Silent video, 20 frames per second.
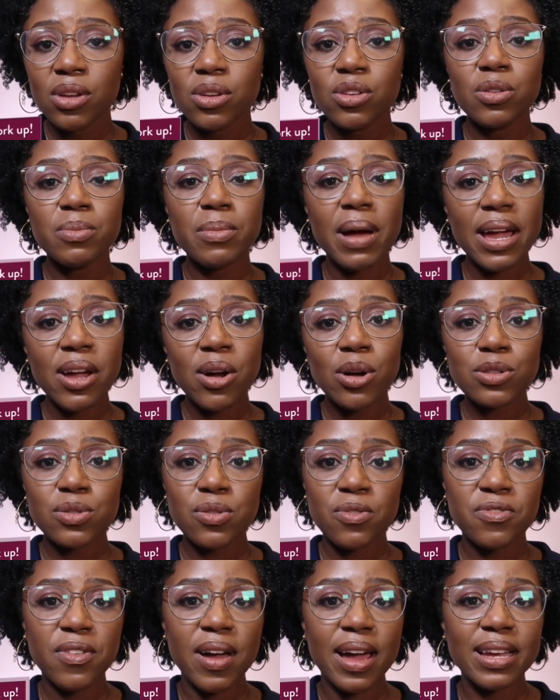You might
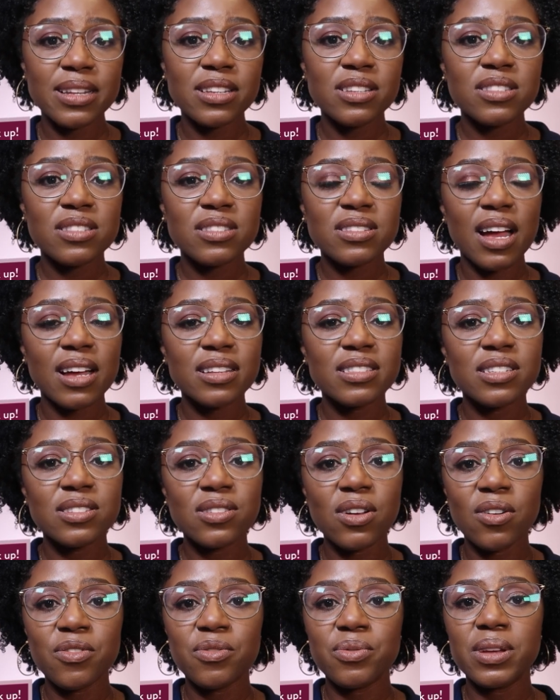also find
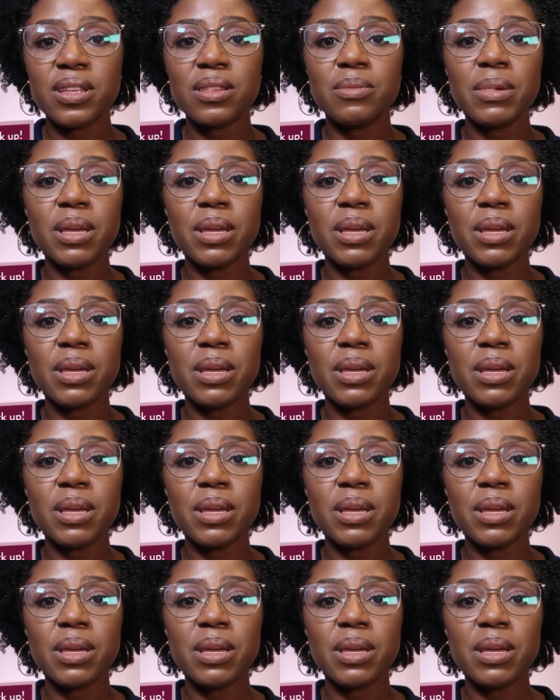starting off with